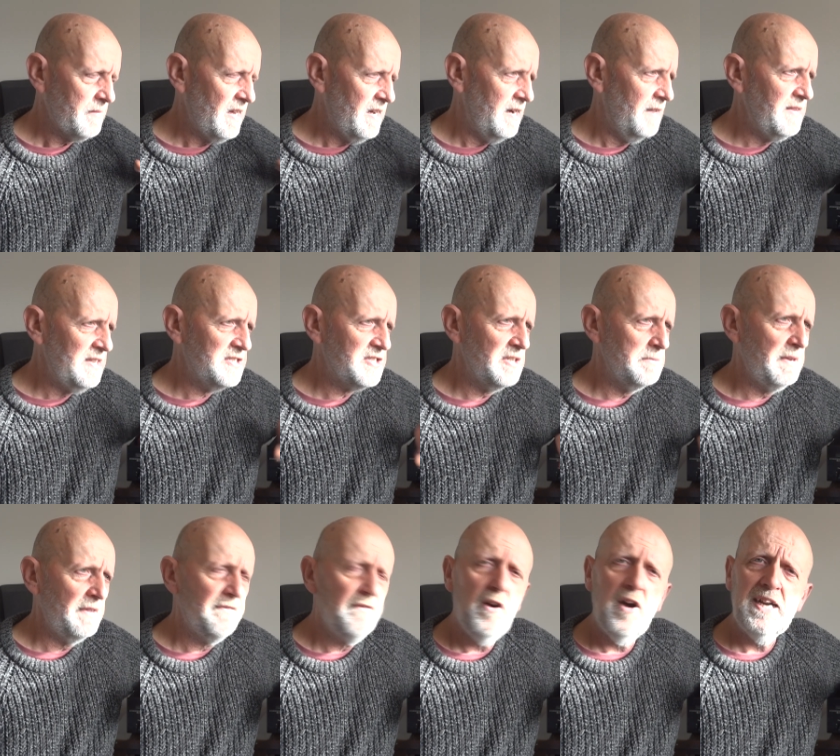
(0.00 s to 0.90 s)
Uh, that's going
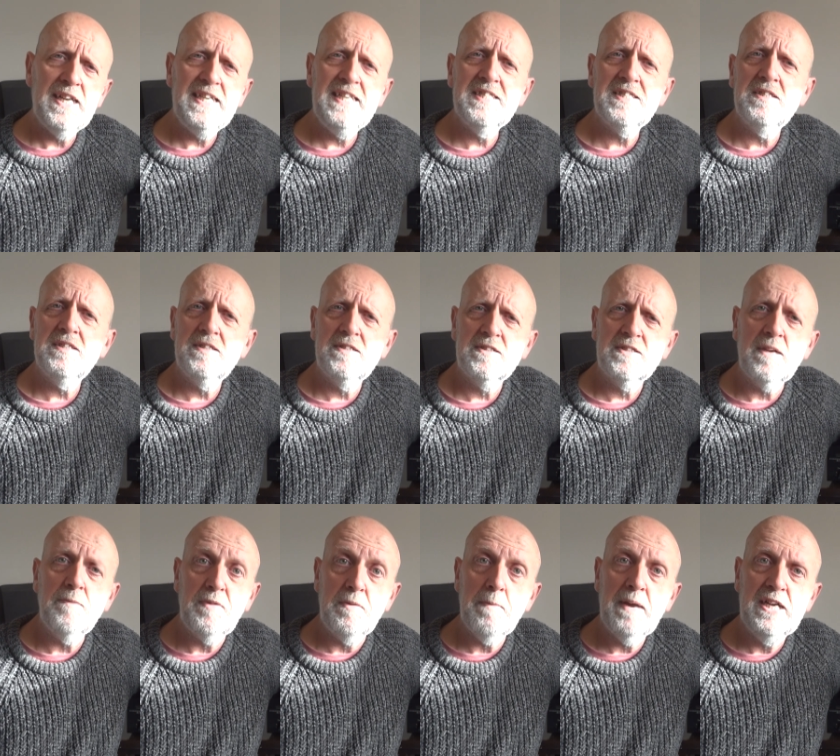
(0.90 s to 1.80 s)
to be fine. It isn't,
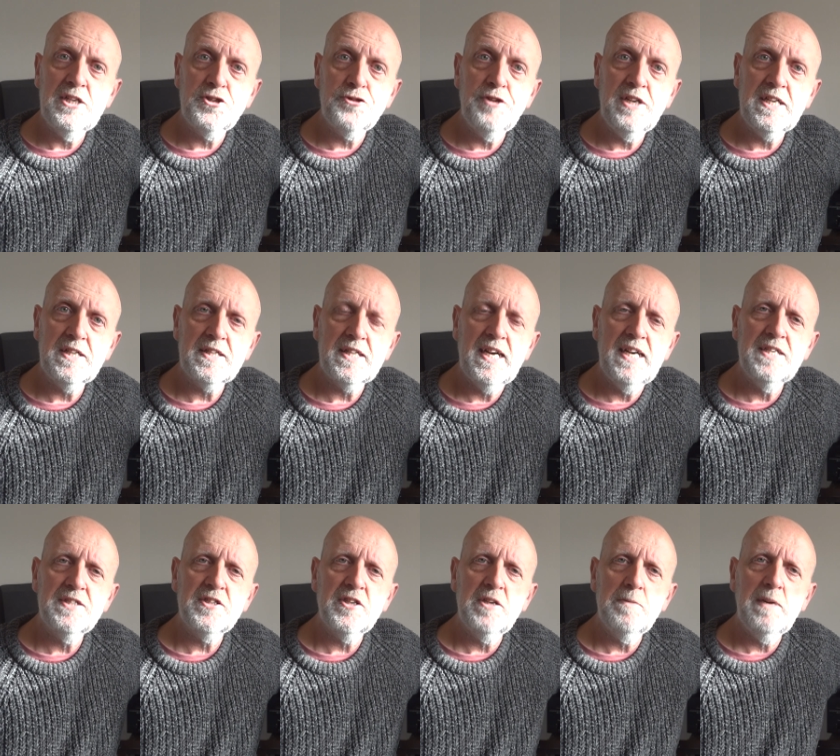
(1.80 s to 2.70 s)
something may have triggered
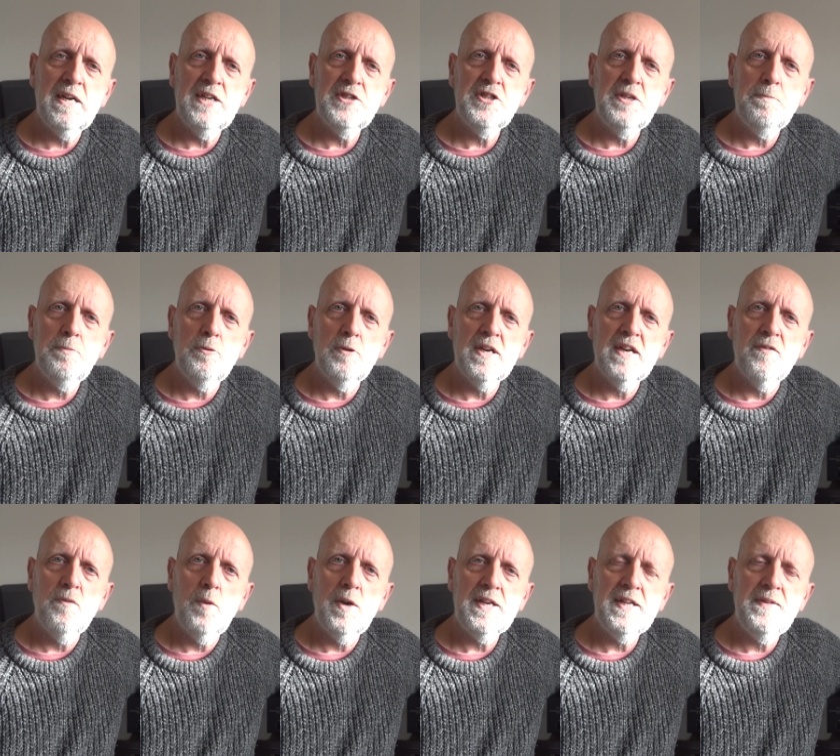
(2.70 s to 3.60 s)
that, so you may actually put
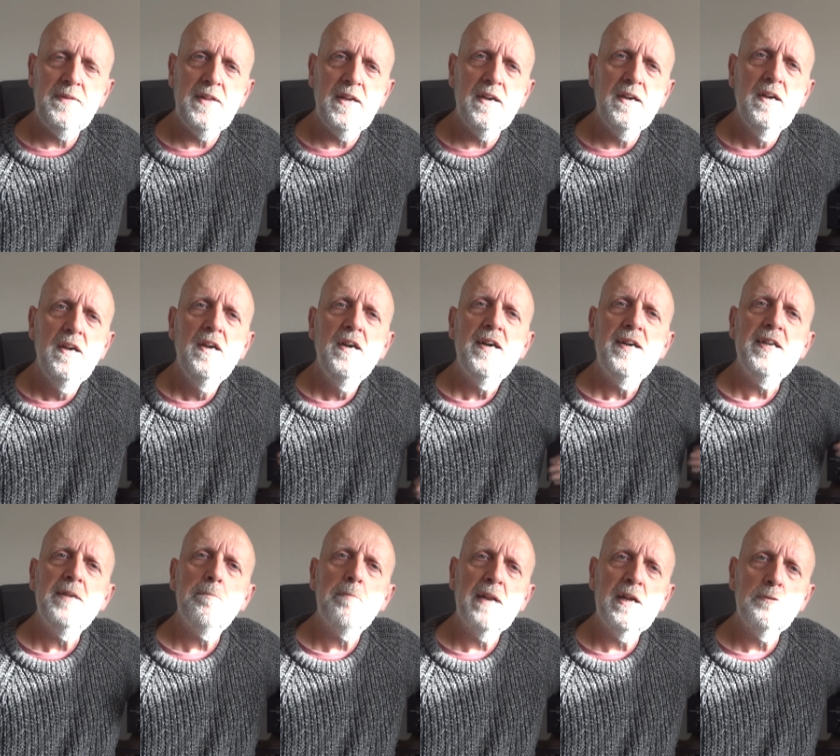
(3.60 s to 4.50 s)
another one in there
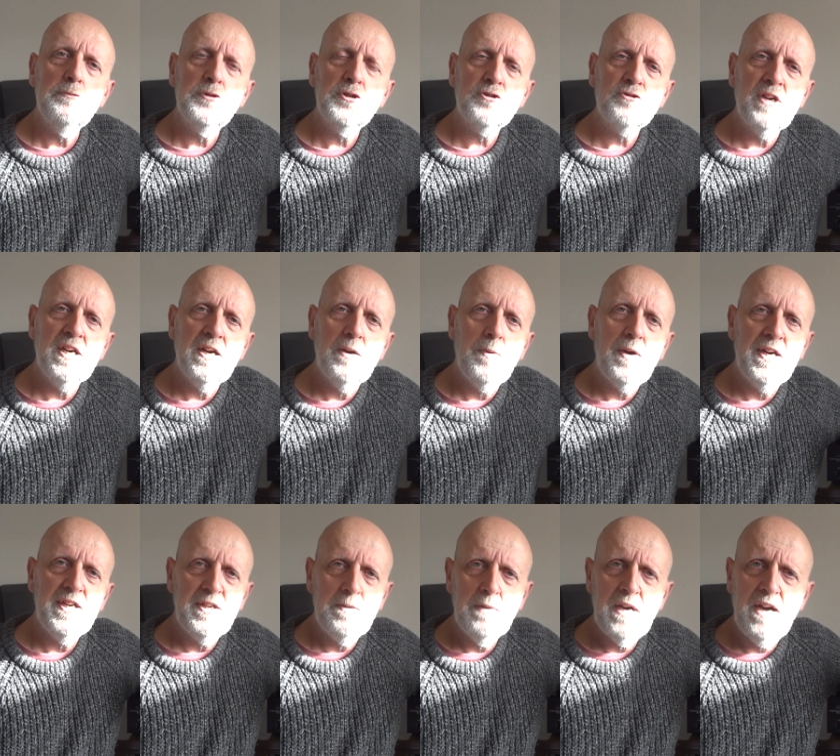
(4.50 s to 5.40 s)
and it blows straight
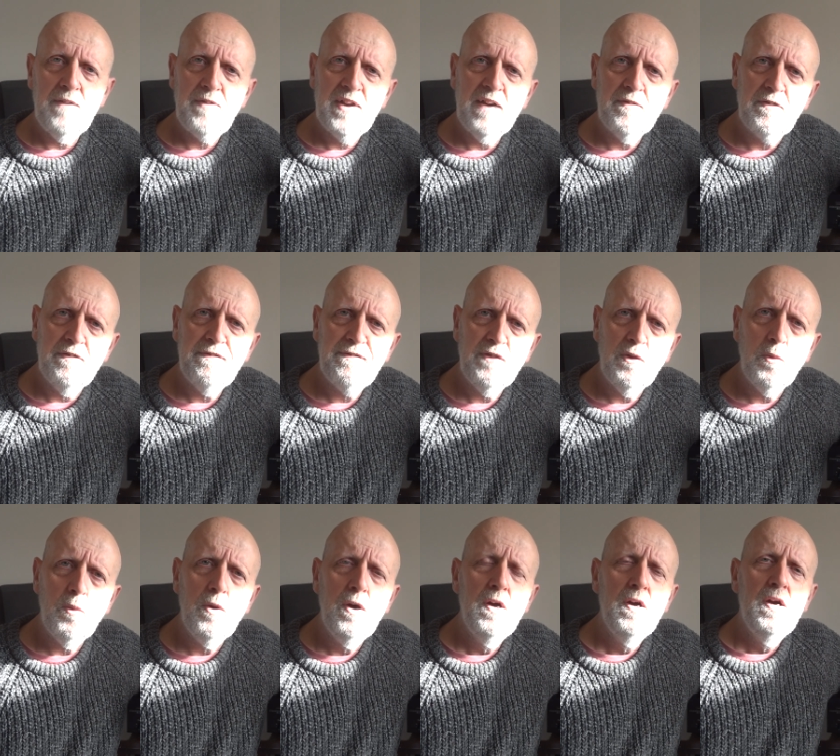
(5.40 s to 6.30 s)
away. You may have another
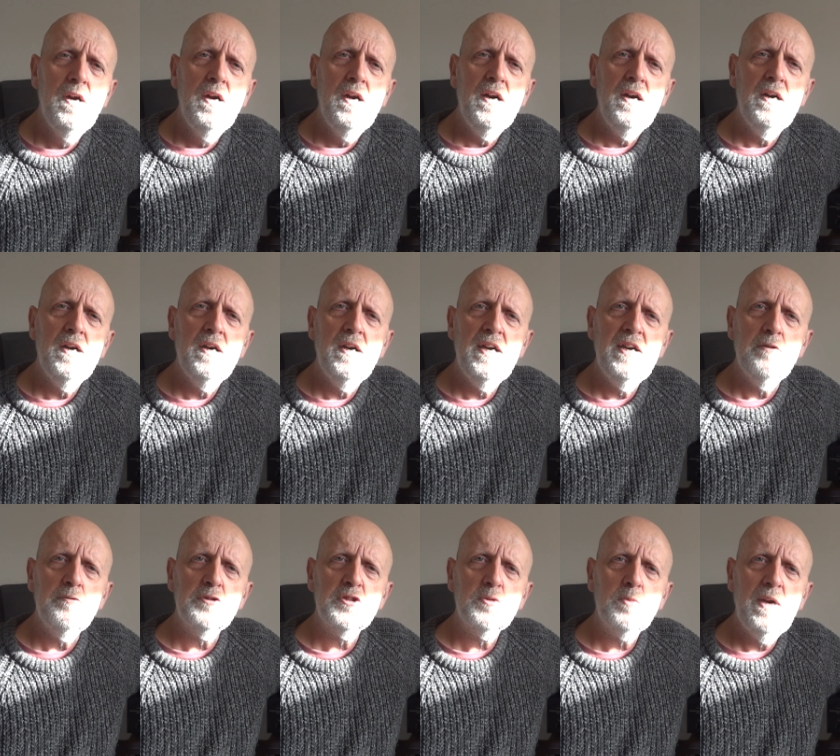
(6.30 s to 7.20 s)
fault uh,
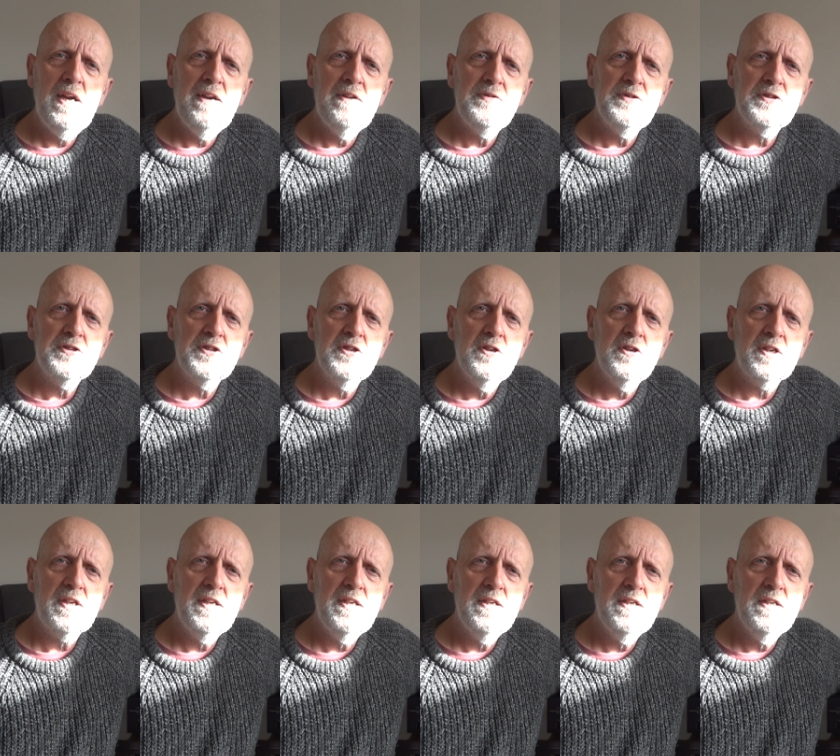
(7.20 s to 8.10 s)
elsewhere in the
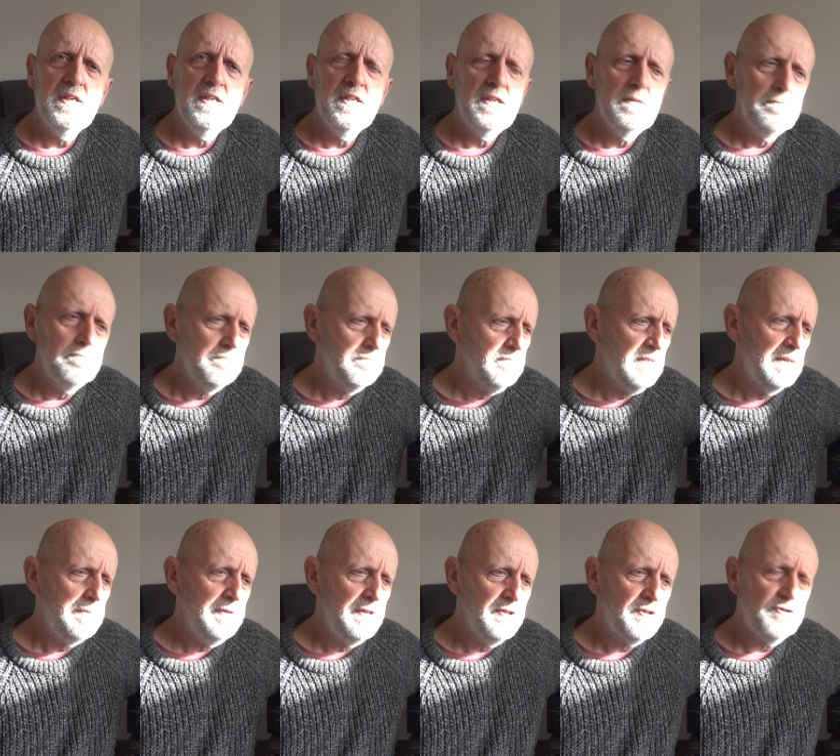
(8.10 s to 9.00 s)
circuit. Um,
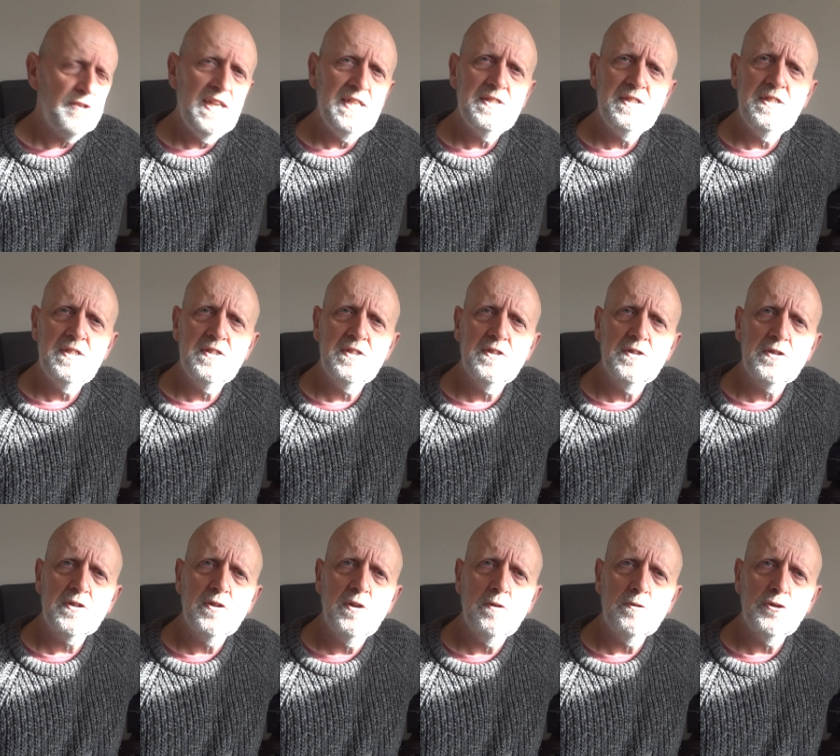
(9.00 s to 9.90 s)
maybe a
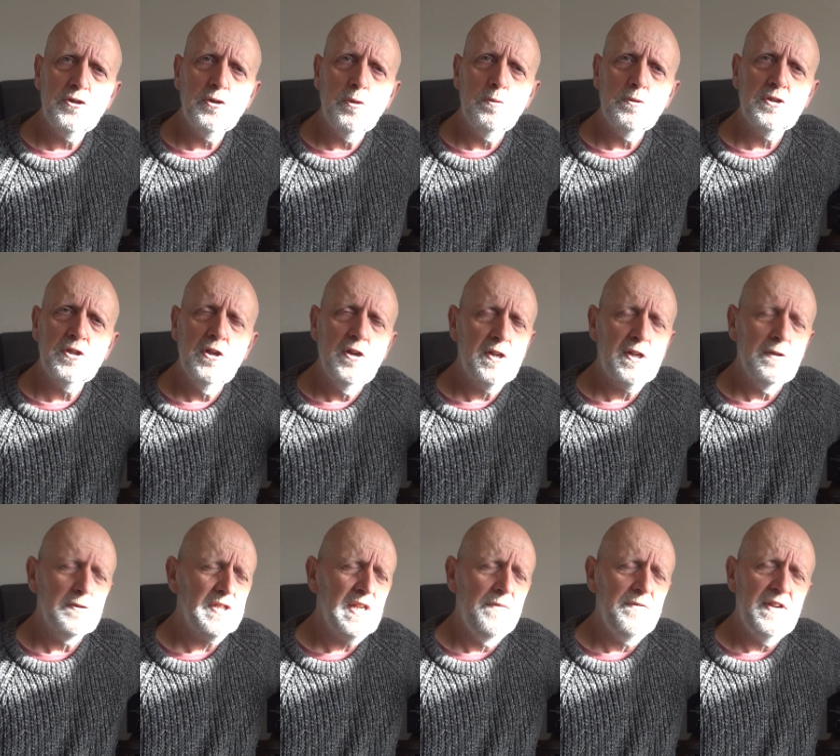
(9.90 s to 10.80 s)
transistor's gone short
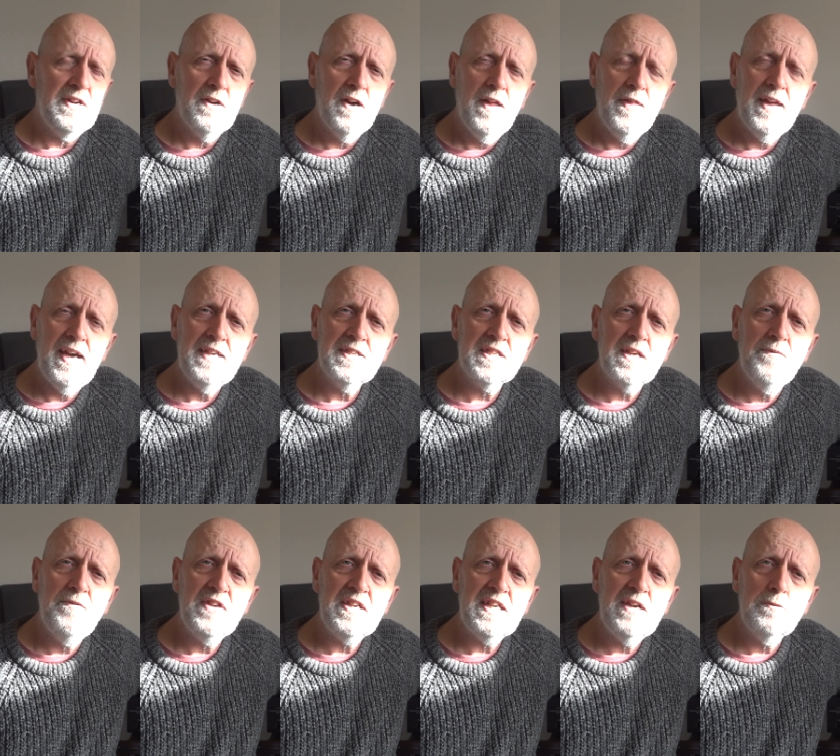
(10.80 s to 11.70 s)
circuit or something like that.
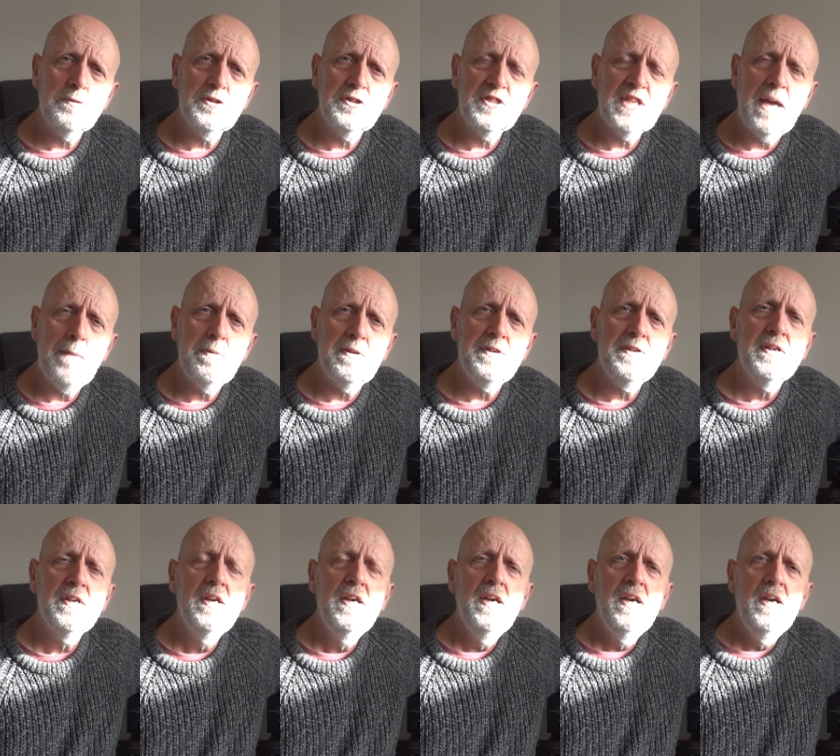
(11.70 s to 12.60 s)
Something else has happened.